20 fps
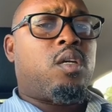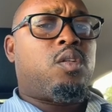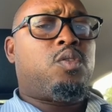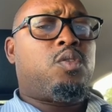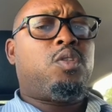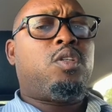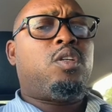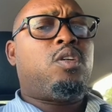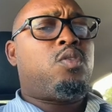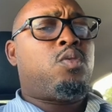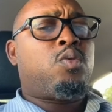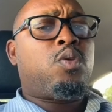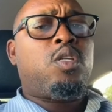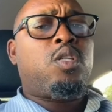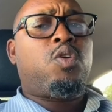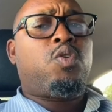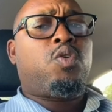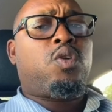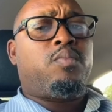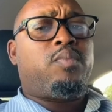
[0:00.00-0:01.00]
do you know
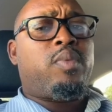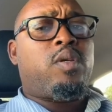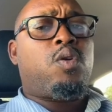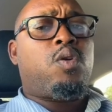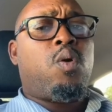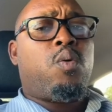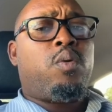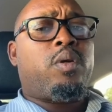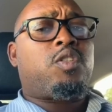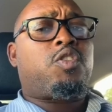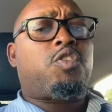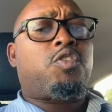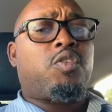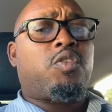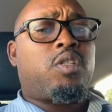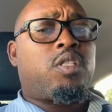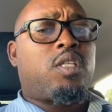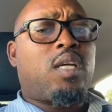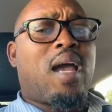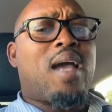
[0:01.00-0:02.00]
you could be going to
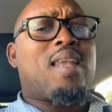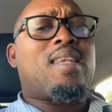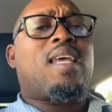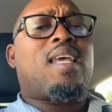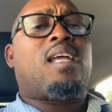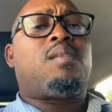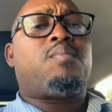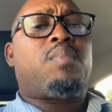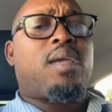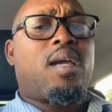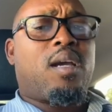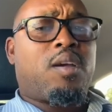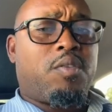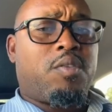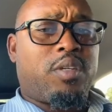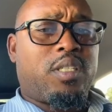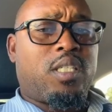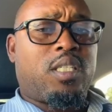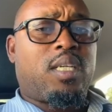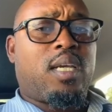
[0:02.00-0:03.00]
church and not be a
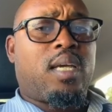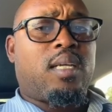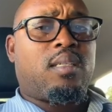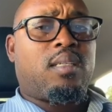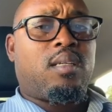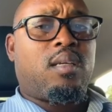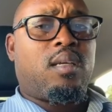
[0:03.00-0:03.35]
Christian?